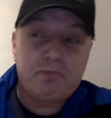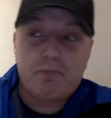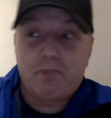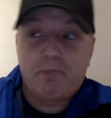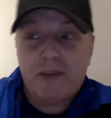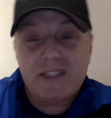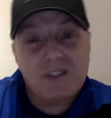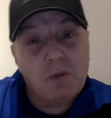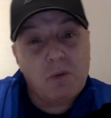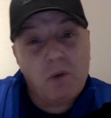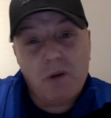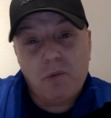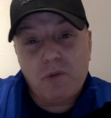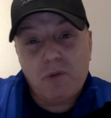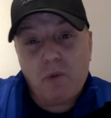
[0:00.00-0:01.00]
based on
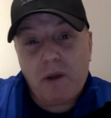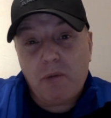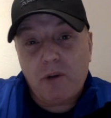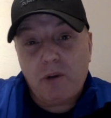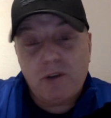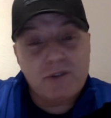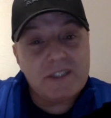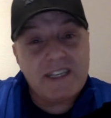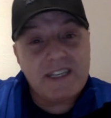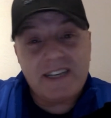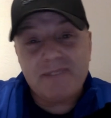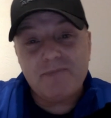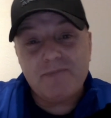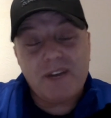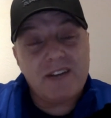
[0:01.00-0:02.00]
the way we're using
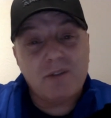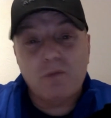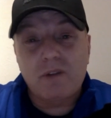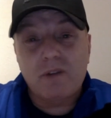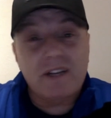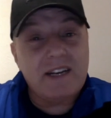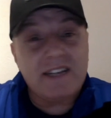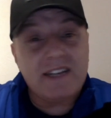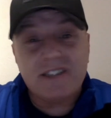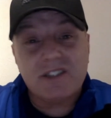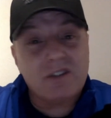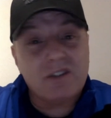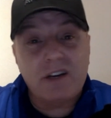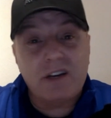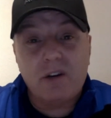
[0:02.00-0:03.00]
it, I don't really
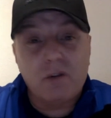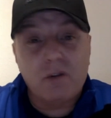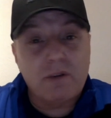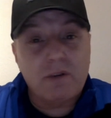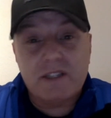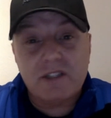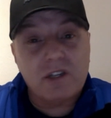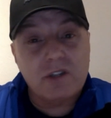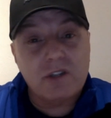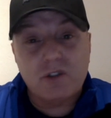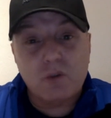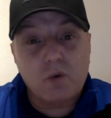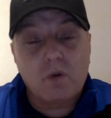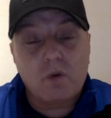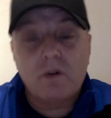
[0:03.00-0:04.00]
necessarily know there is a good
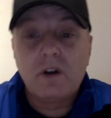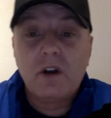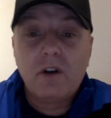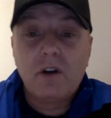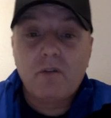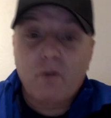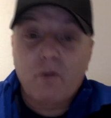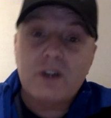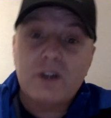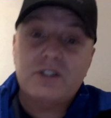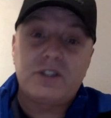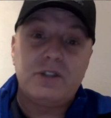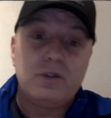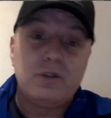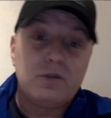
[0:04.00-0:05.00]
tool for us
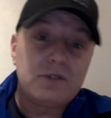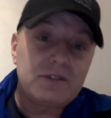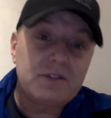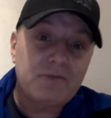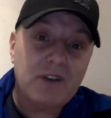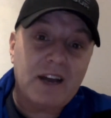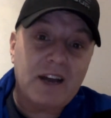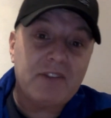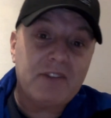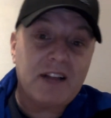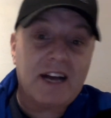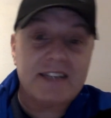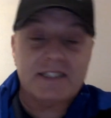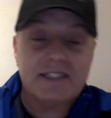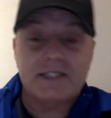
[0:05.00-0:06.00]
to use for live
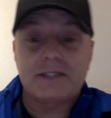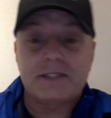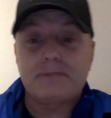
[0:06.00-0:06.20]
classes.